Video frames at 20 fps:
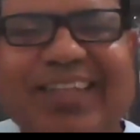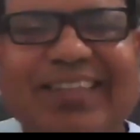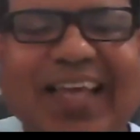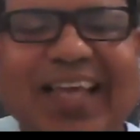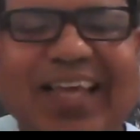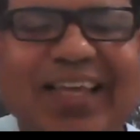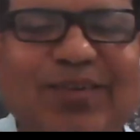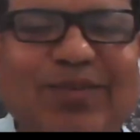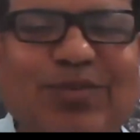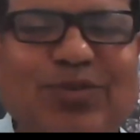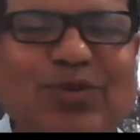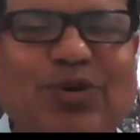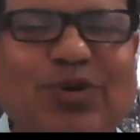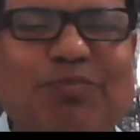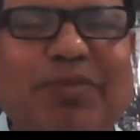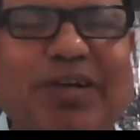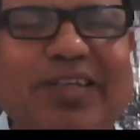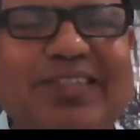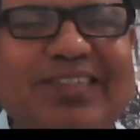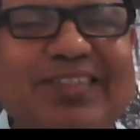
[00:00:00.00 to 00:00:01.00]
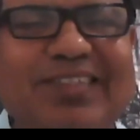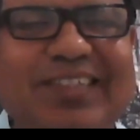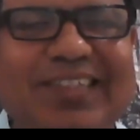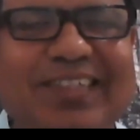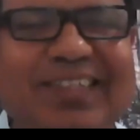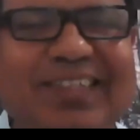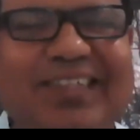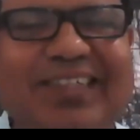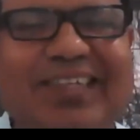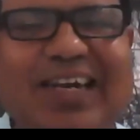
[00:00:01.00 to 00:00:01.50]
Thank you so much,
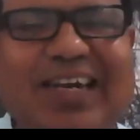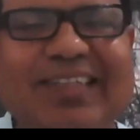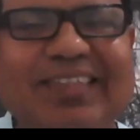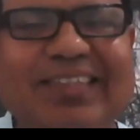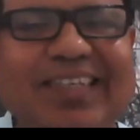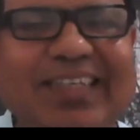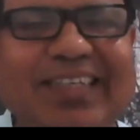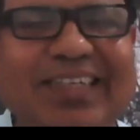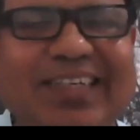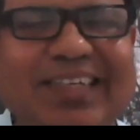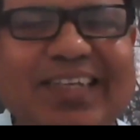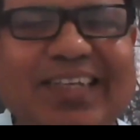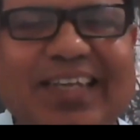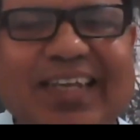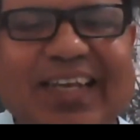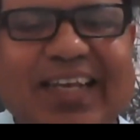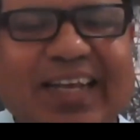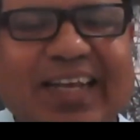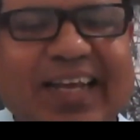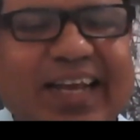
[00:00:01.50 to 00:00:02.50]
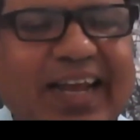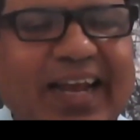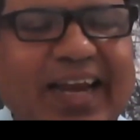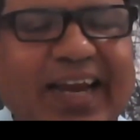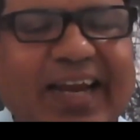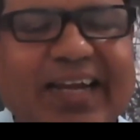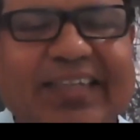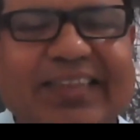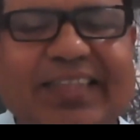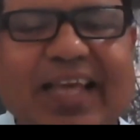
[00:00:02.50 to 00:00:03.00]
dear Randhir,
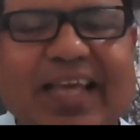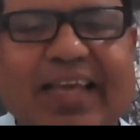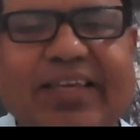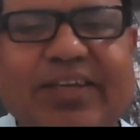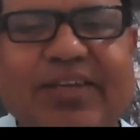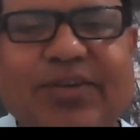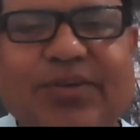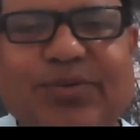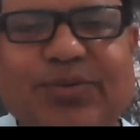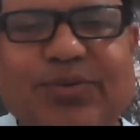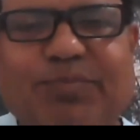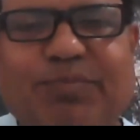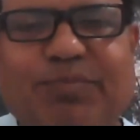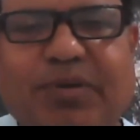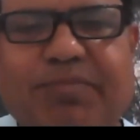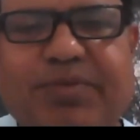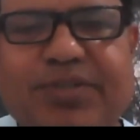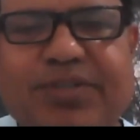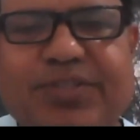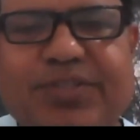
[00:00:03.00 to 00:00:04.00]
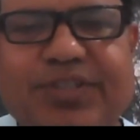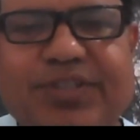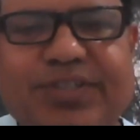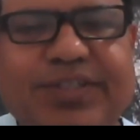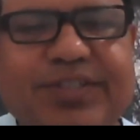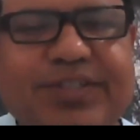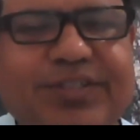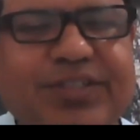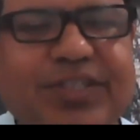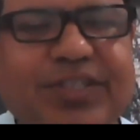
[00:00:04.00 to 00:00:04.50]
and thank you, Professor
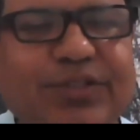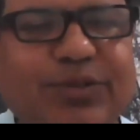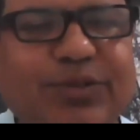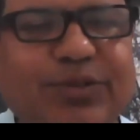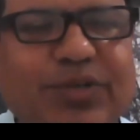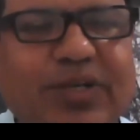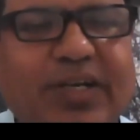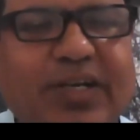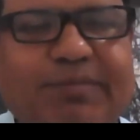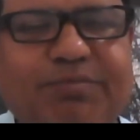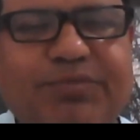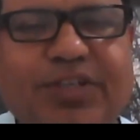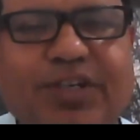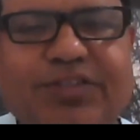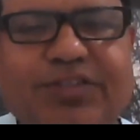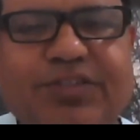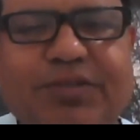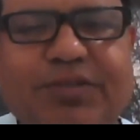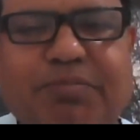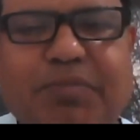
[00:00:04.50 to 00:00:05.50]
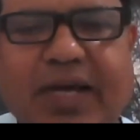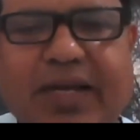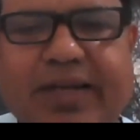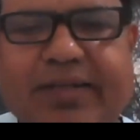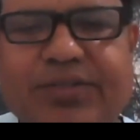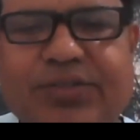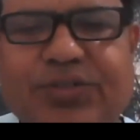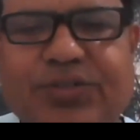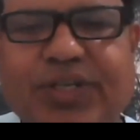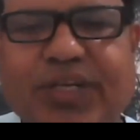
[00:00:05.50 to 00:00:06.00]
Chathukulam, Dr.
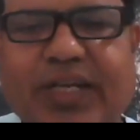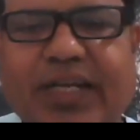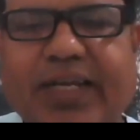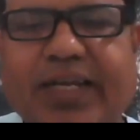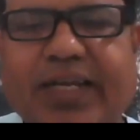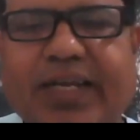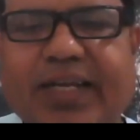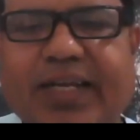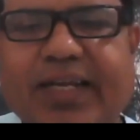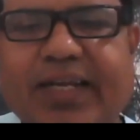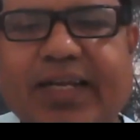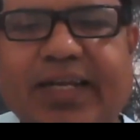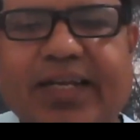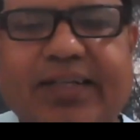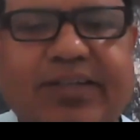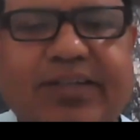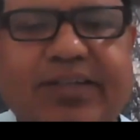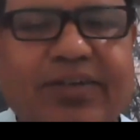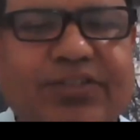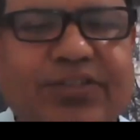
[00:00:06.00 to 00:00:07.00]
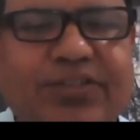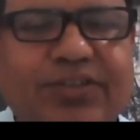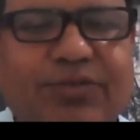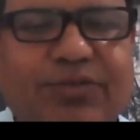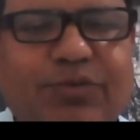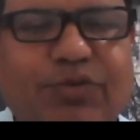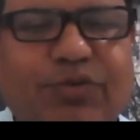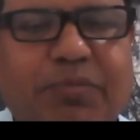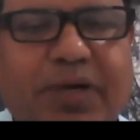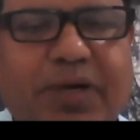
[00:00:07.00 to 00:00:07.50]
Manasi, Dr.
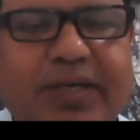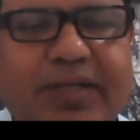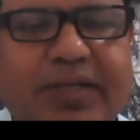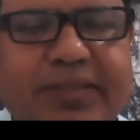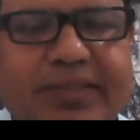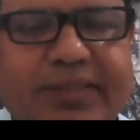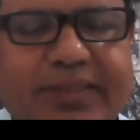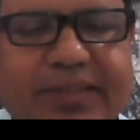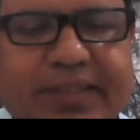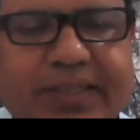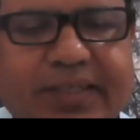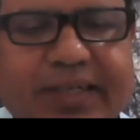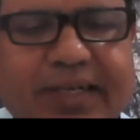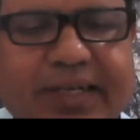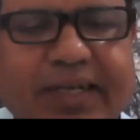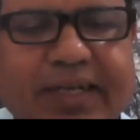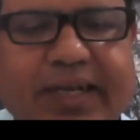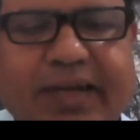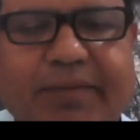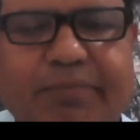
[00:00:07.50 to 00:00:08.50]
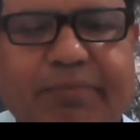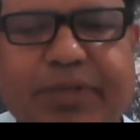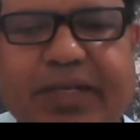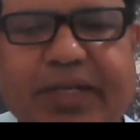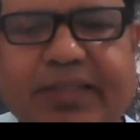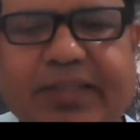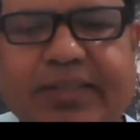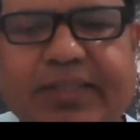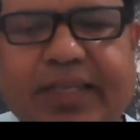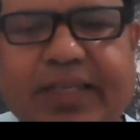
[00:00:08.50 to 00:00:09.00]
Umar,
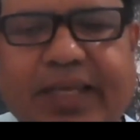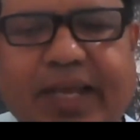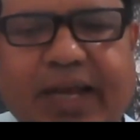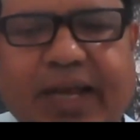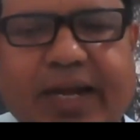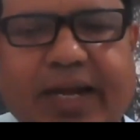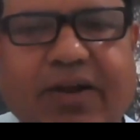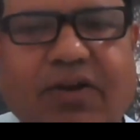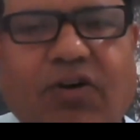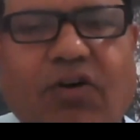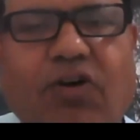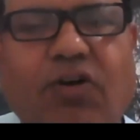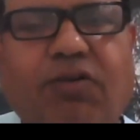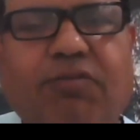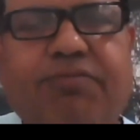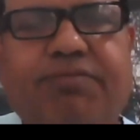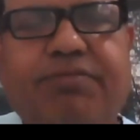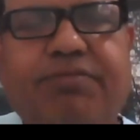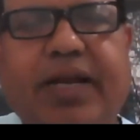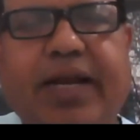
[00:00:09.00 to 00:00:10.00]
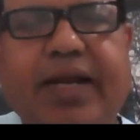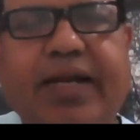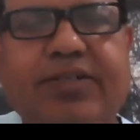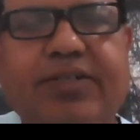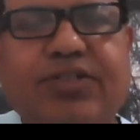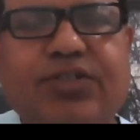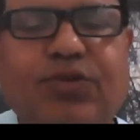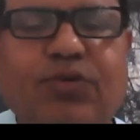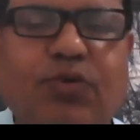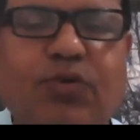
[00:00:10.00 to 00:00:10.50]
Minati, and all
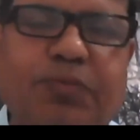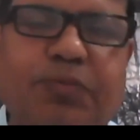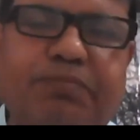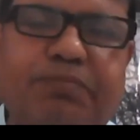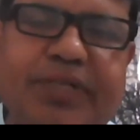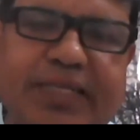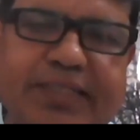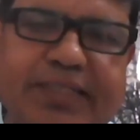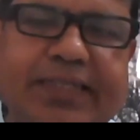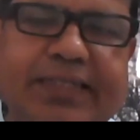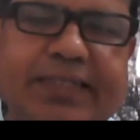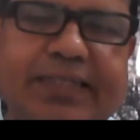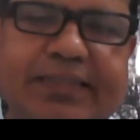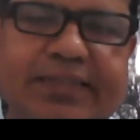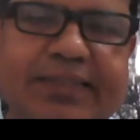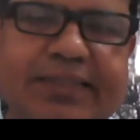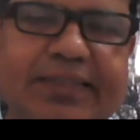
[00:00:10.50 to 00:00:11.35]
friends co-present.